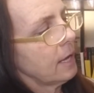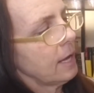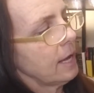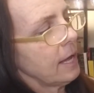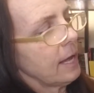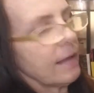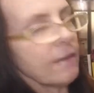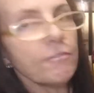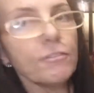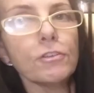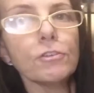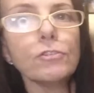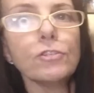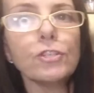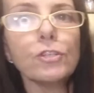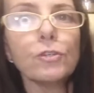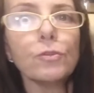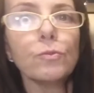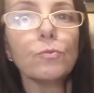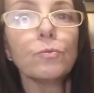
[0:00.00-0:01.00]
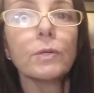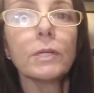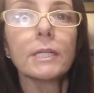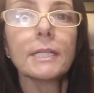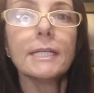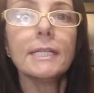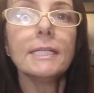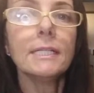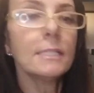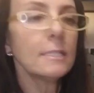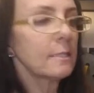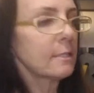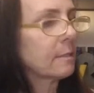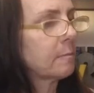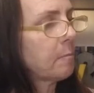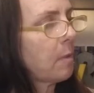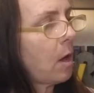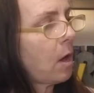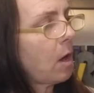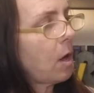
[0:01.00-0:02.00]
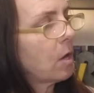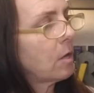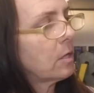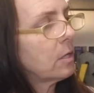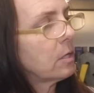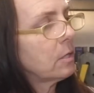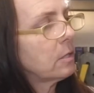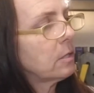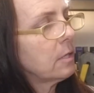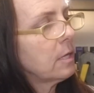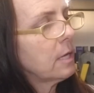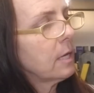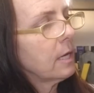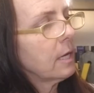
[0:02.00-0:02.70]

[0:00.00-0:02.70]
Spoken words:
If you do really small